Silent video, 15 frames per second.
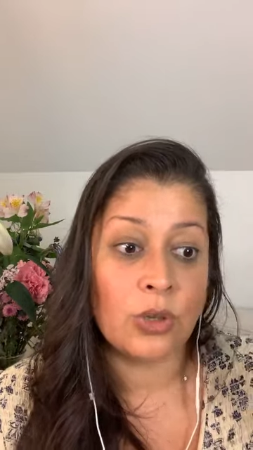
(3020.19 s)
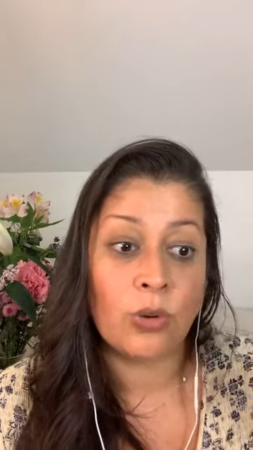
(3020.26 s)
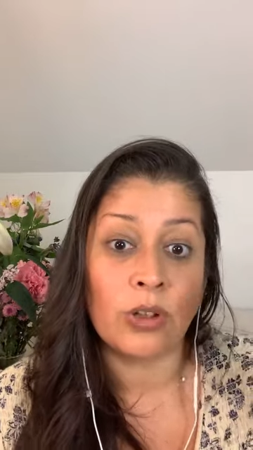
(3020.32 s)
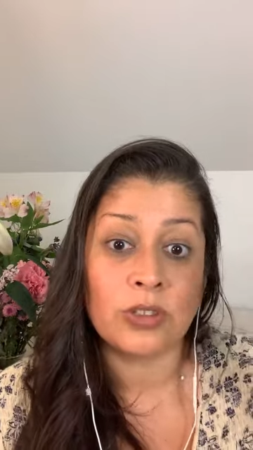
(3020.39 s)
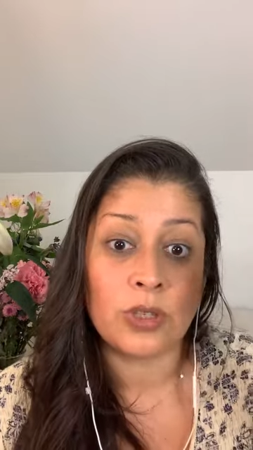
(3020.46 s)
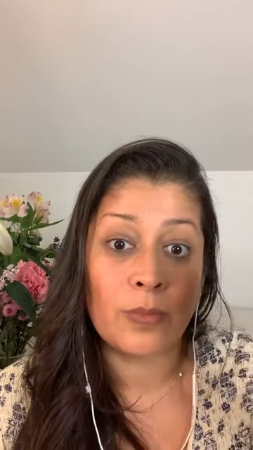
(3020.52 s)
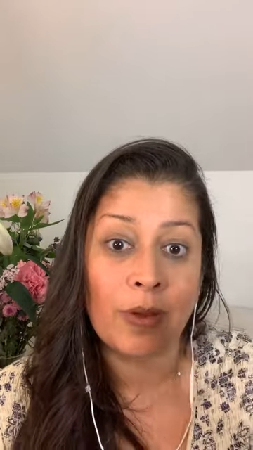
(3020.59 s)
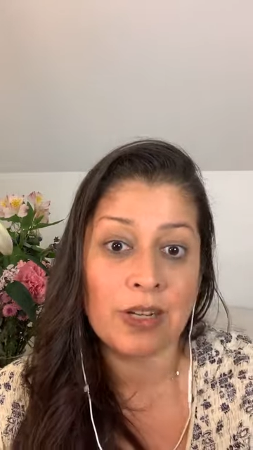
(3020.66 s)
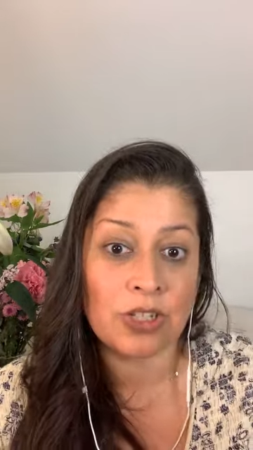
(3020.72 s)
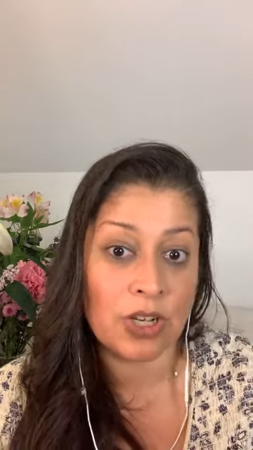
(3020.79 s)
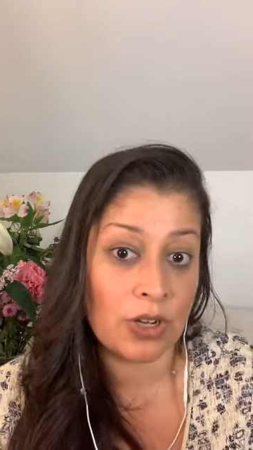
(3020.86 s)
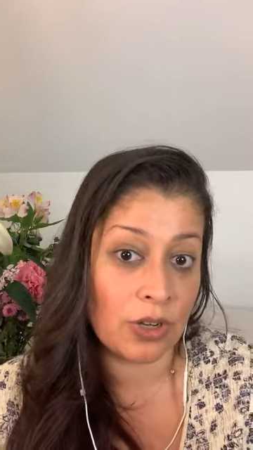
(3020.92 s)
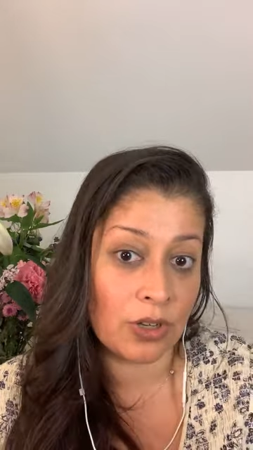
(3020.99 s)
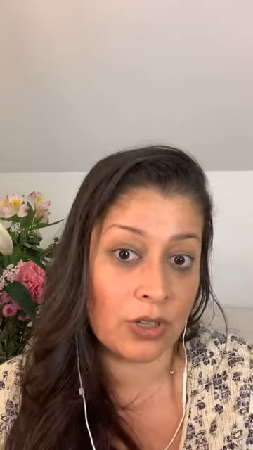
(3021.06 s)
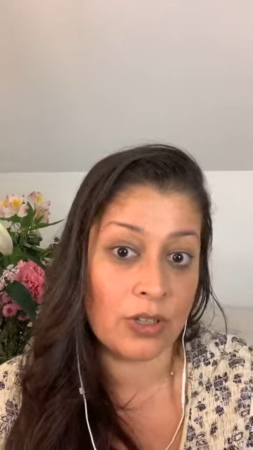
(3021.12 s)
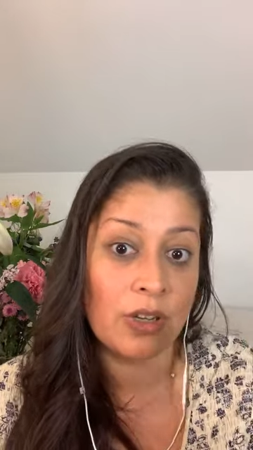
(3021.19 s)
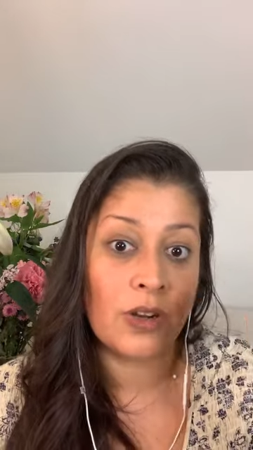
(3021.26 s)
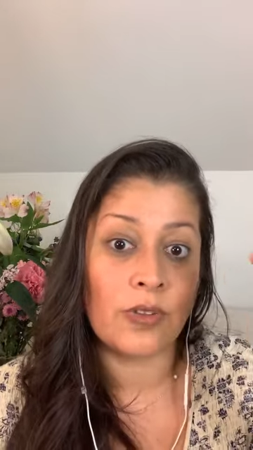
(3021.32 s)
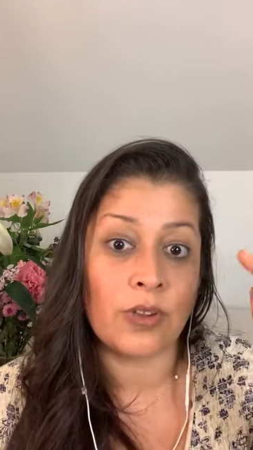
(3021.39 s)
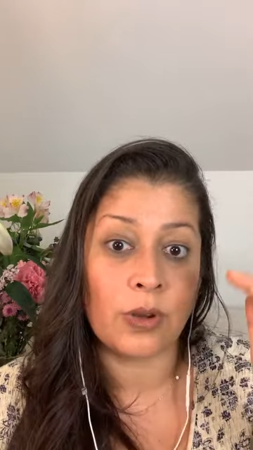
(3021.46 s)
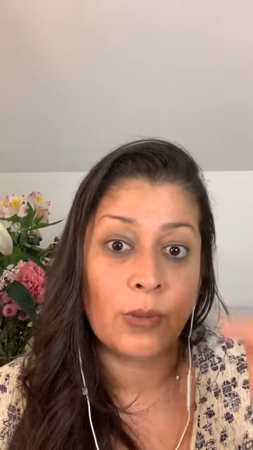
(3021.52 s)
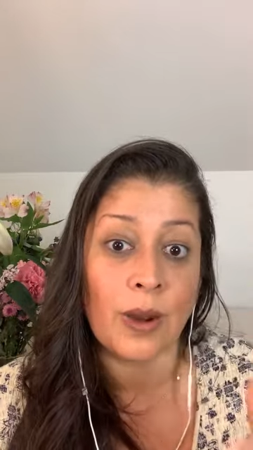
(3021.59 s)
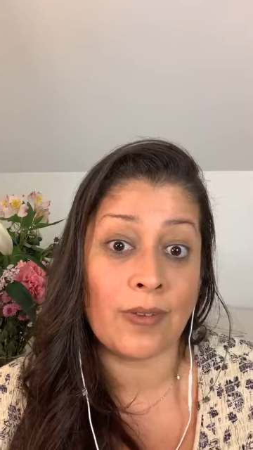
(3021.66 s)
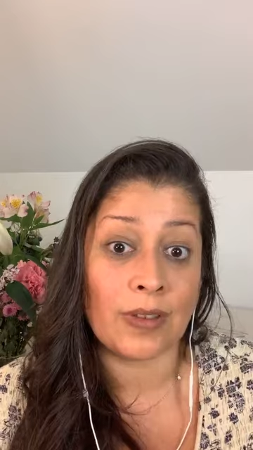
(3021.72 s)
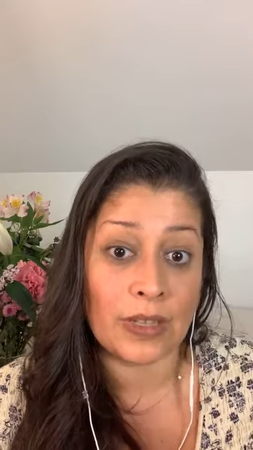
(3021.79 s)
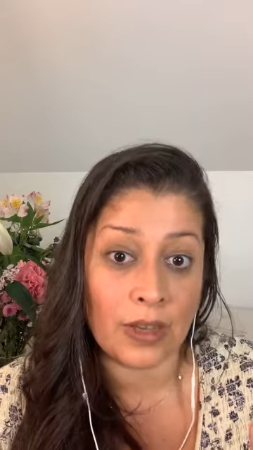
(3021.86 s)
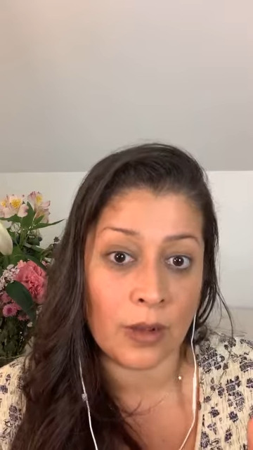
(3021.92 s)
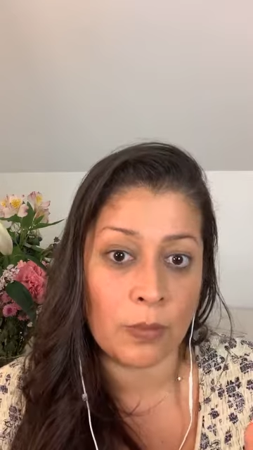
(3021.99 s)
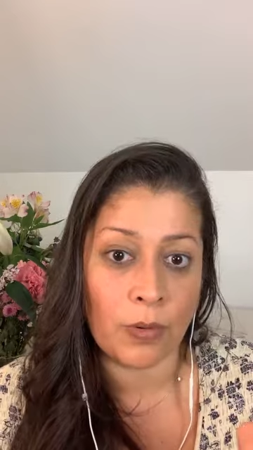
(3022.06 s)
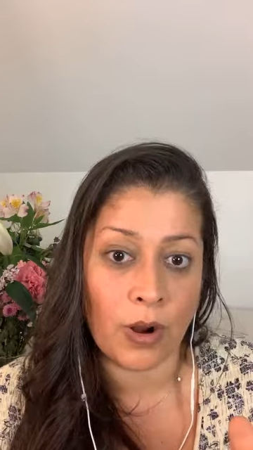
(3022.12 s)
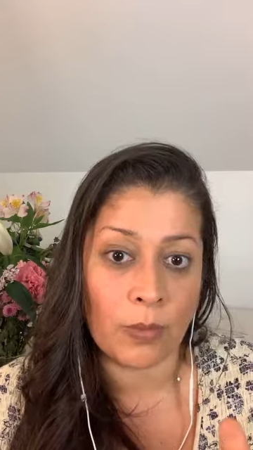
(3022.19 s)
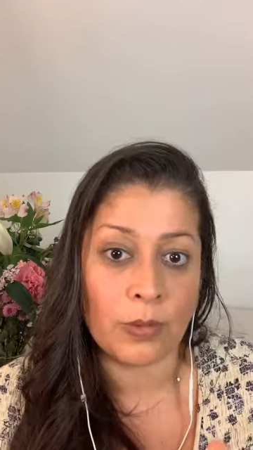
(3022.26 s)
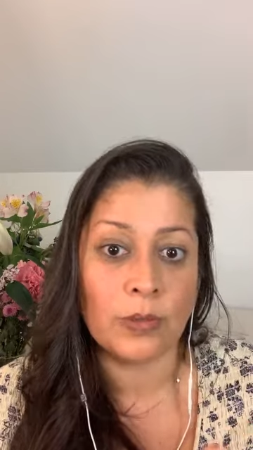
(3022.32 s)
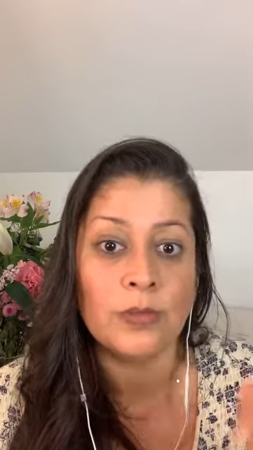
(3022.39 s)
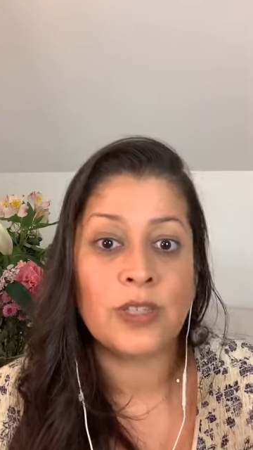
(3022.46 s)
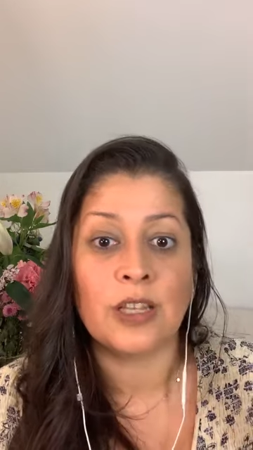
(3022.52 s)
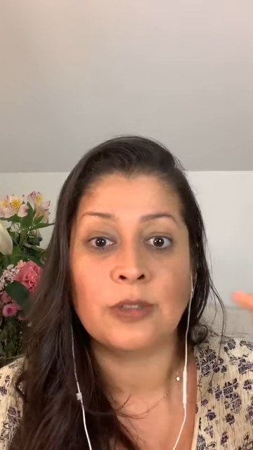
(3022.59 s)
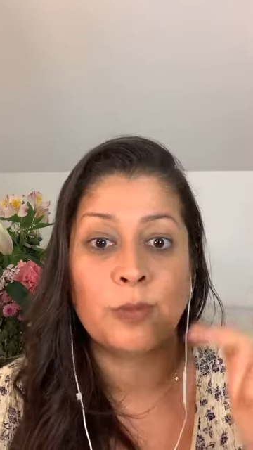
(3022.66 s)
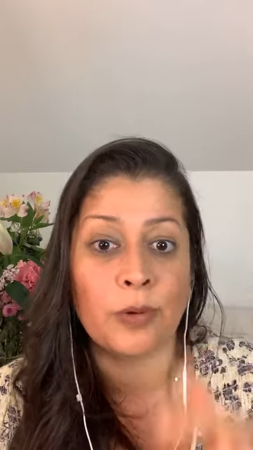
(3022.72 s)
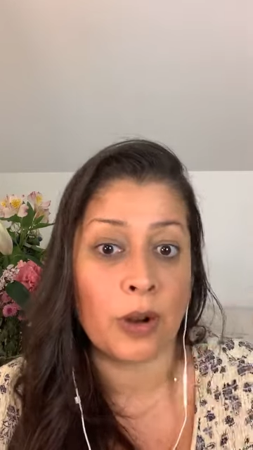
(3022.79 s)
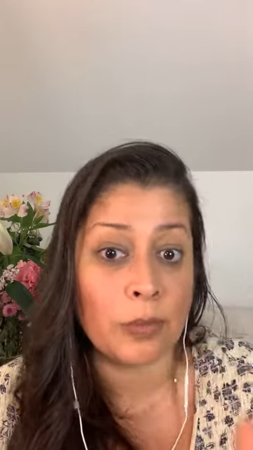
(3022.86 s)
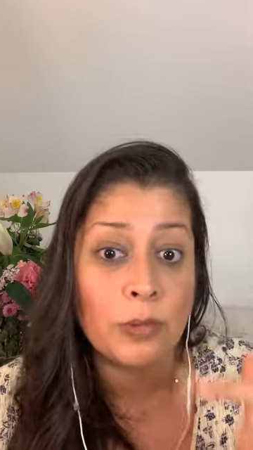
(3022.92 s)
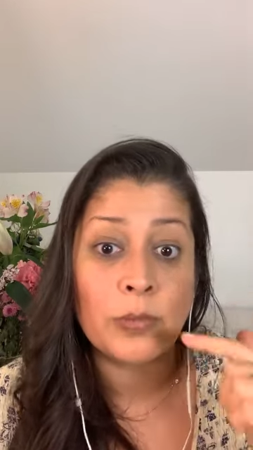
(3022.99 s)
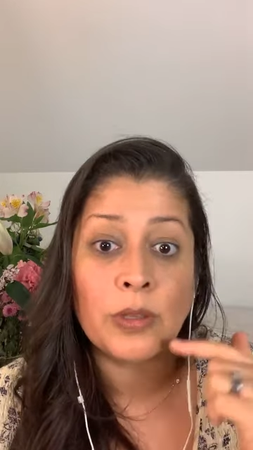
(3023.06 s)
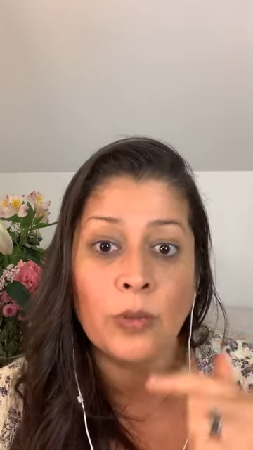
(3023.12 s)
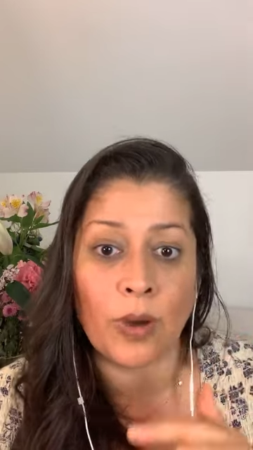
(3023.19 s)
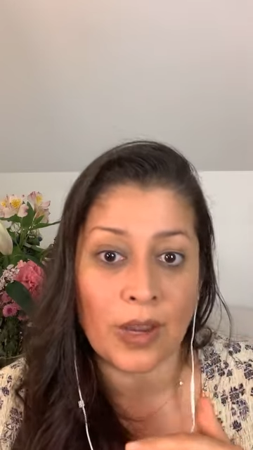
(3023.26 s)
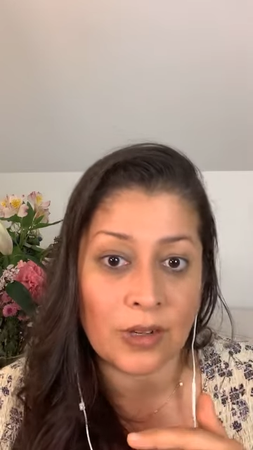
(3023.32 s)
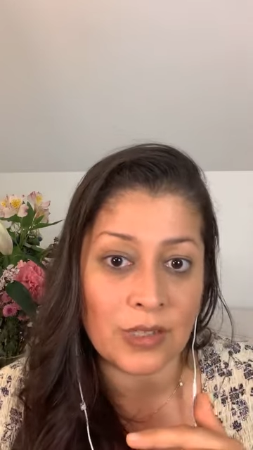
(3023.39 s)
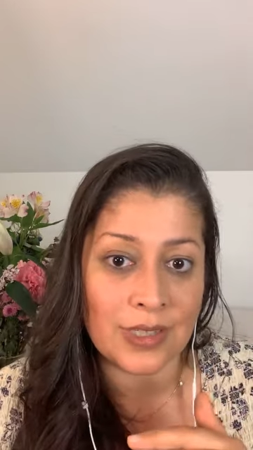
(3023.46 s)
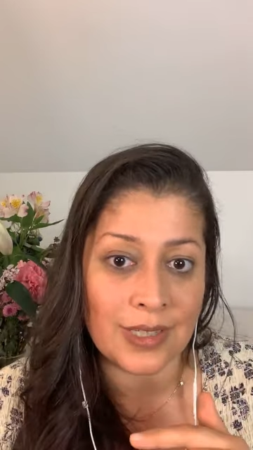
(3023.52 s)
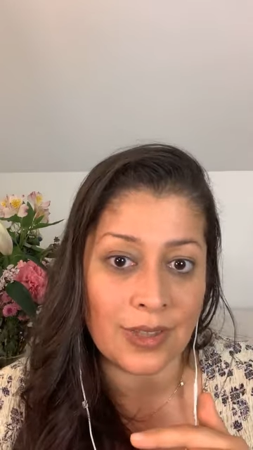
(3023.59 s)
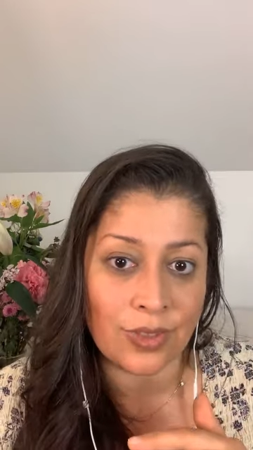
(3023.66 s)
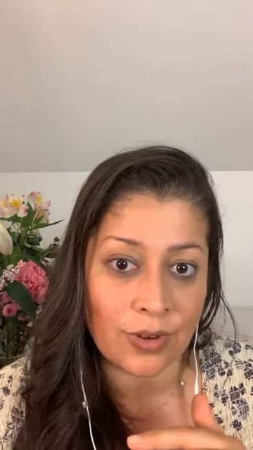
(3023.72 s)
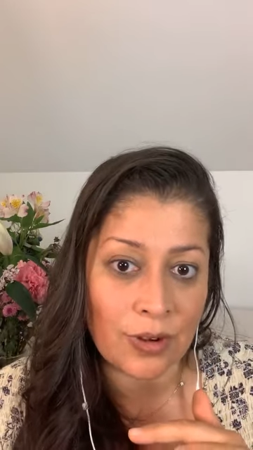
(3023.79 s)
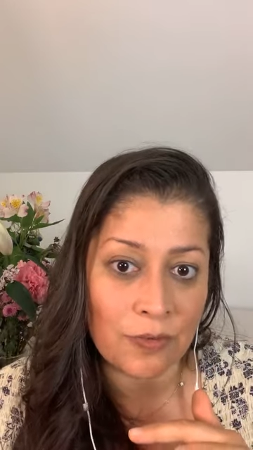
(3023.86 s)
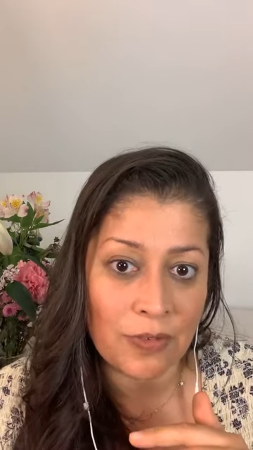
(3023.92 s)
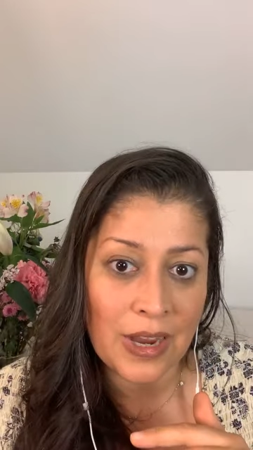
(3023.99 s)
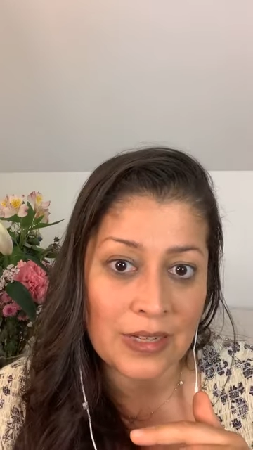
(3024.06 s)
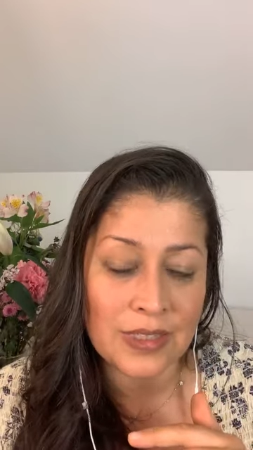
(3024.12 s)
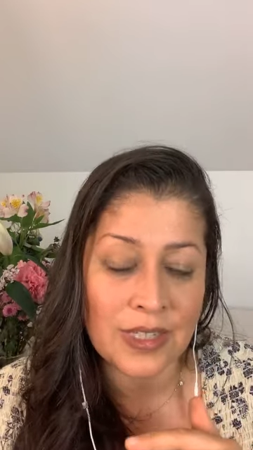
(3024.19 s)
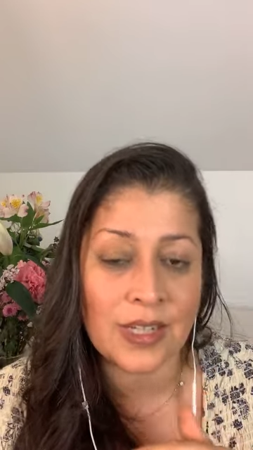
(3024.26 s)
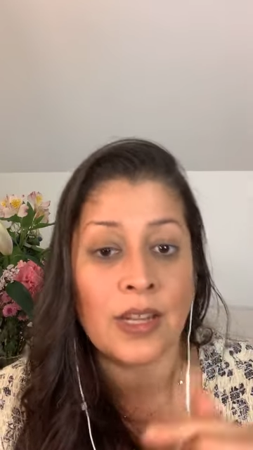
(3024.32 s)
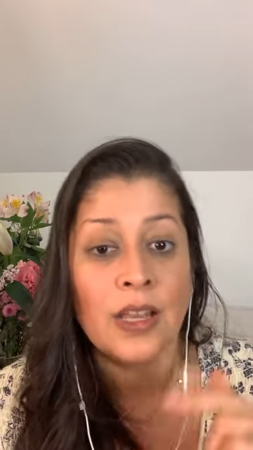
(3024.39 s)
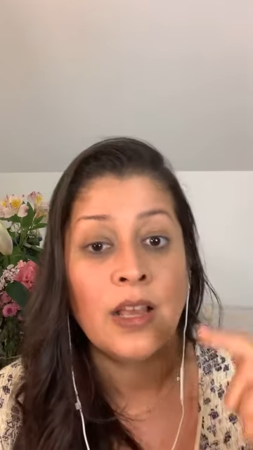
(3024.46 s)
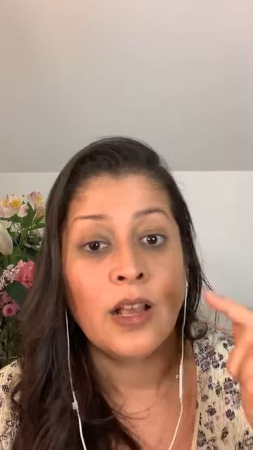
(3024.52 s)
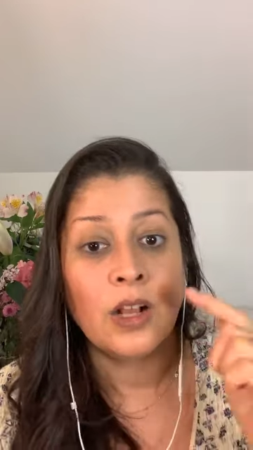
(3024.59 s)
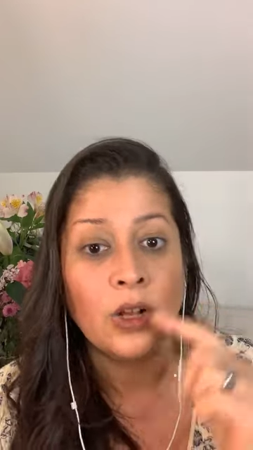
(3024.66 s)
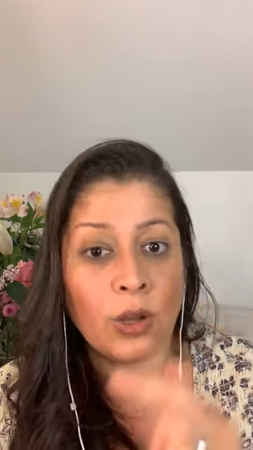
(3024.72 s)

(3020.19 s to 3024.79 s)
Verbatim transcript: You also mentioned earlier that you were having gut problems. That's probably why your teeth are affected.